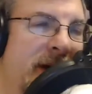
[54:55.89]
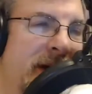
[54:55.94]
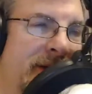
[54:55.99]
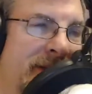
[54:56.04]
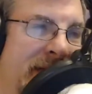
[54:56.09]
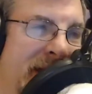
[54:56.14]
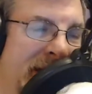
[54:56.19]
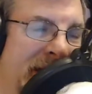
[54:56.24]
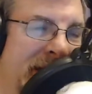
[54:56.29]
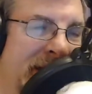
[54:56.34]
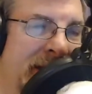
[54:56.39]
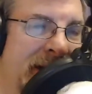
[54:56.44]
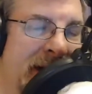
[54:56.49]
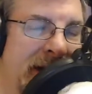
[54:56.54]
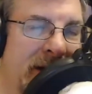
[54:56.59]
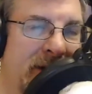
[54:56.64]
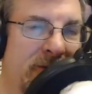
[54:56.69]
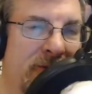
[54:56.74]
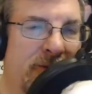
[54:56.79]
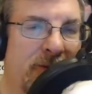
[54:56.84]
but yet they can
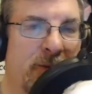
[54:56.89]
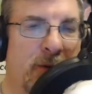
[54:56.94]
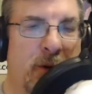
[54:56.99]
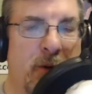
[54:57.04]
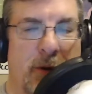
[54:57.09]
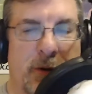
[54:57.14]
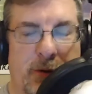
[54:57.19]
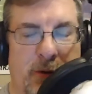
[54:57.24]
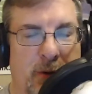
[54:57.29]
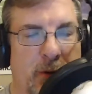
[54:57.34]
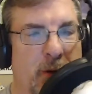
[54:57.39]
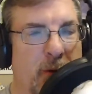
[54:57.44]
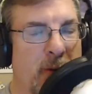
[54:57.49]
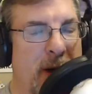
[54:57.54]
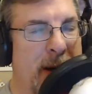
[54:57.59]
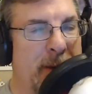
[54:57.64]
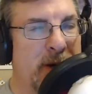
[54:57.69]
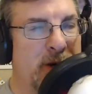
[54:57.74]
kind of go on their little rabbit